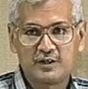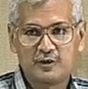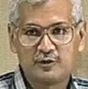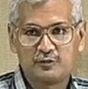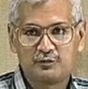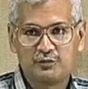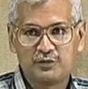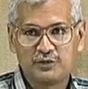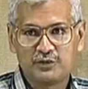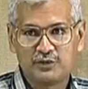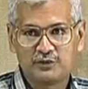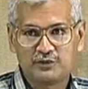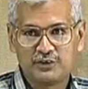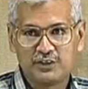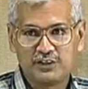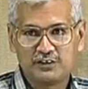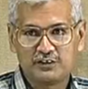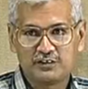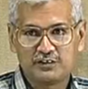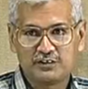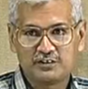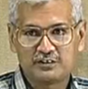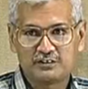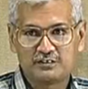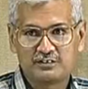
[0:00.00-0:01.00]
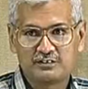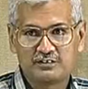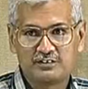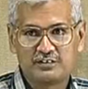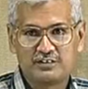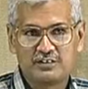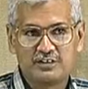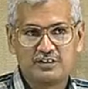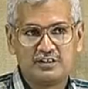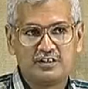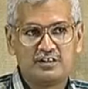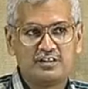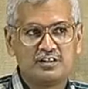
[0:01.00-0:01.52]
output unit,
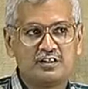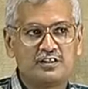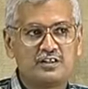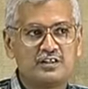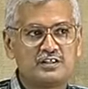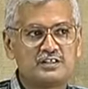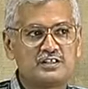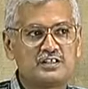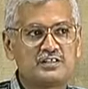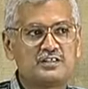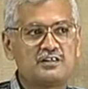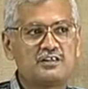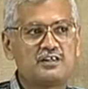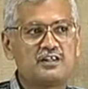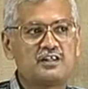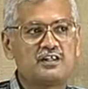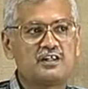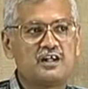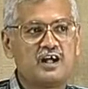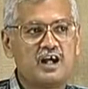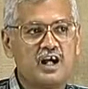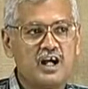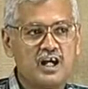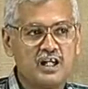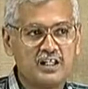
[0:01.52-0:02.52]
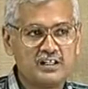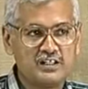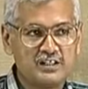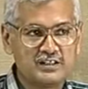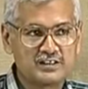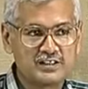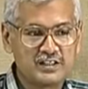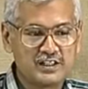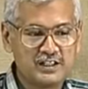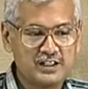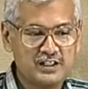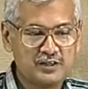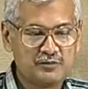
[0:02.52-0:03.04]
considering I as
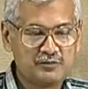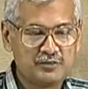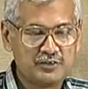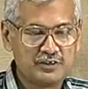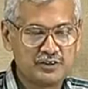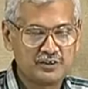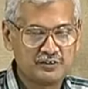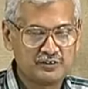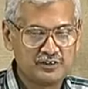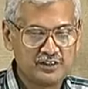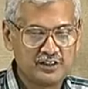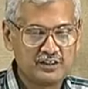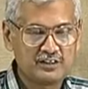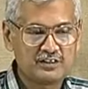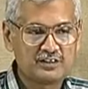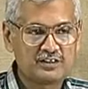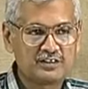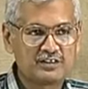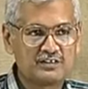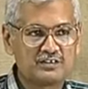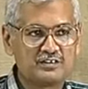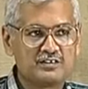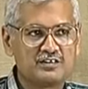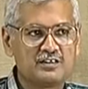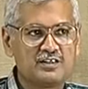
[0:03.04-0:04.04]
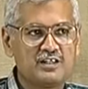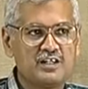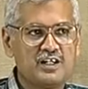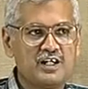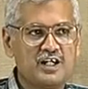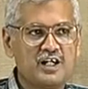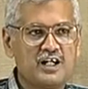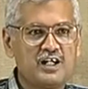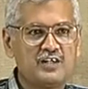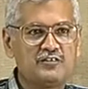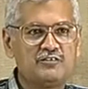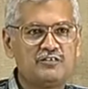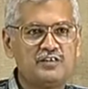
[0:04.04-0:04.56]
the input unit,
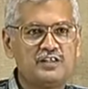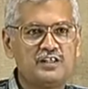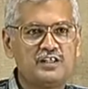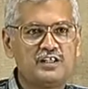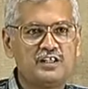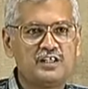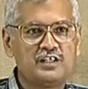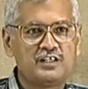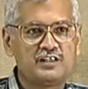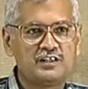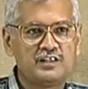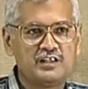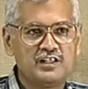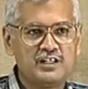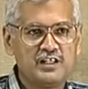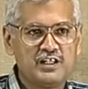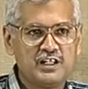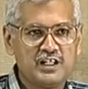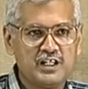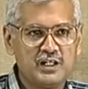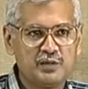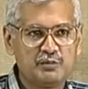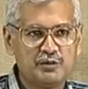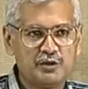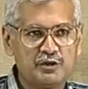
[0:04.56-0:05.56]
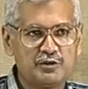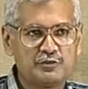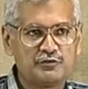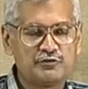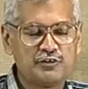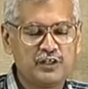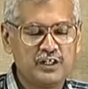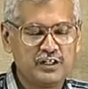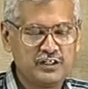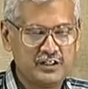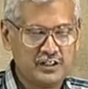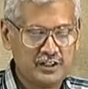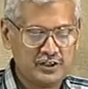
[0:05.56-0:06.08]
and we are able to
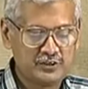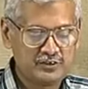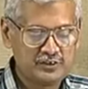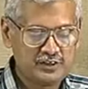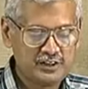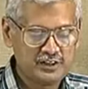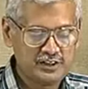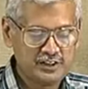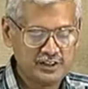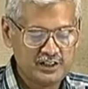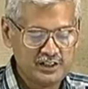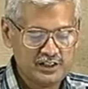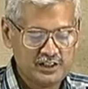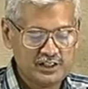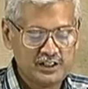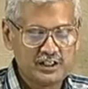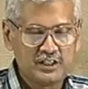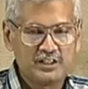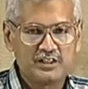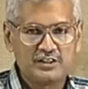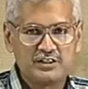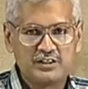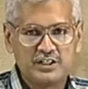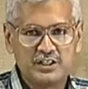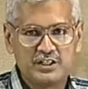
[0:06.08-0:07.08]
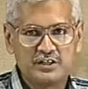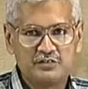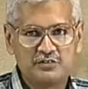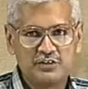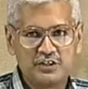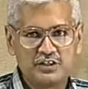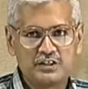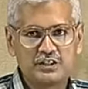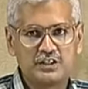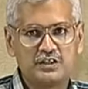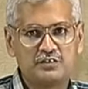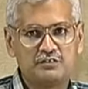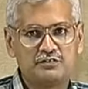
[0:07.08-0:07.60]
find out the
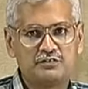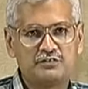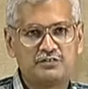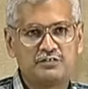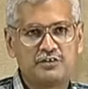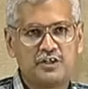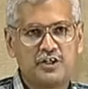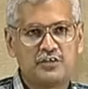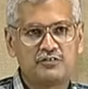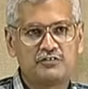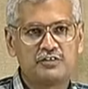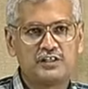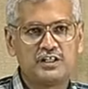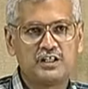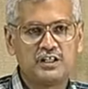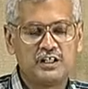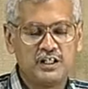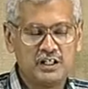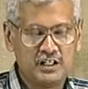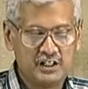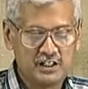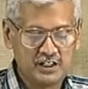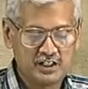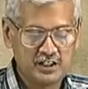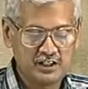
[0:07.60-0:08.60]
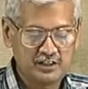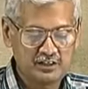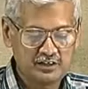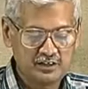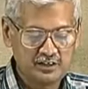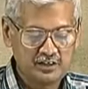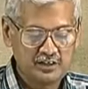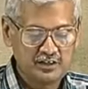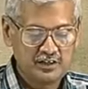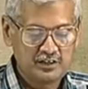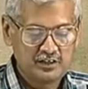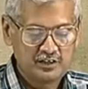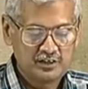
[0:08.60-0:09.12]
derivative of the error
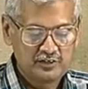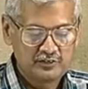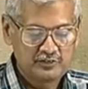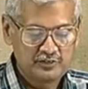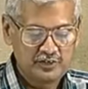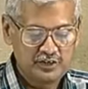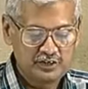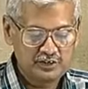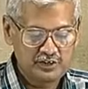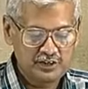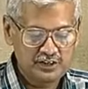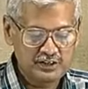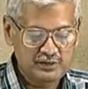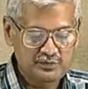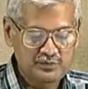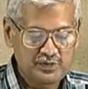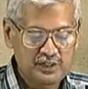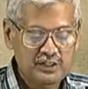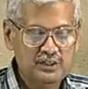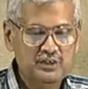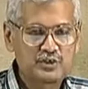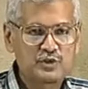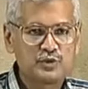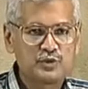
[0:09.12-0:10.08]
with respect